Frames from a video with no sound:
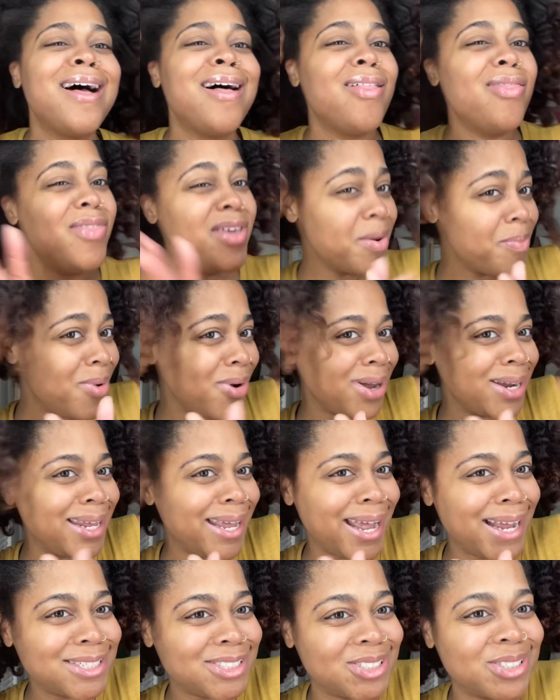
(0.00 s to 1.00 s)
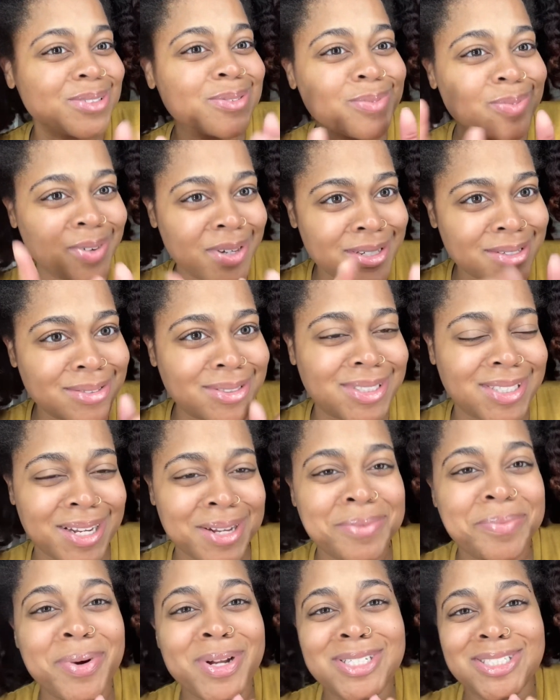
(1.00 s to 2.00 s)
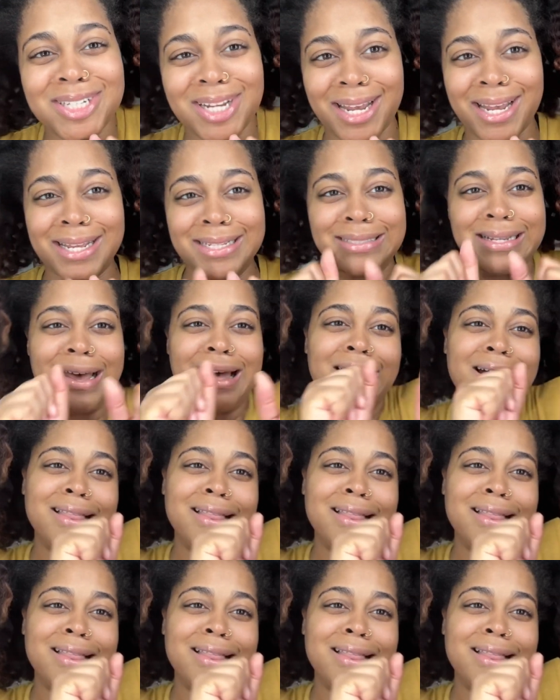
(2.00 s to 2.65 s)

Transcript: Then we're going to get into the real tea, which is